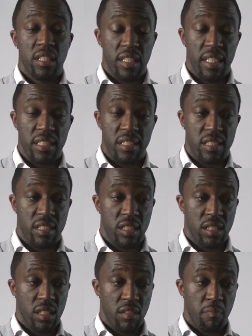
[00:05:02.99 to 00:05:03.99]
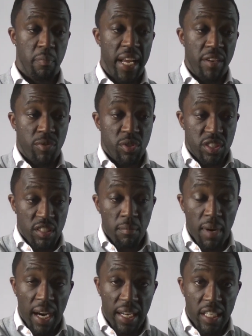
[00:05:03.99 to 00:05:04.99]
it's made
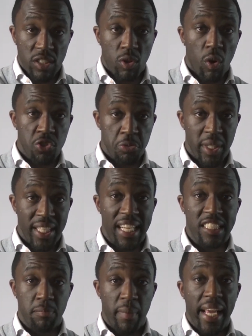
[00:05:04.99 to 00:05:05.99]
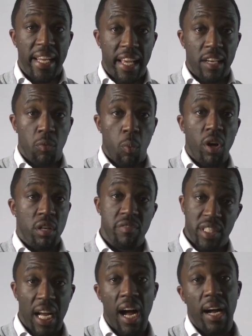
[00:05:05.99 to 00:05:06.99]
somebody, it's also mean that it's made in one of
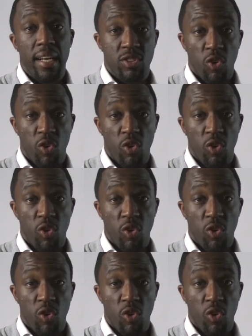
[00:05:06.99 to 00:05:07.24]
a kind.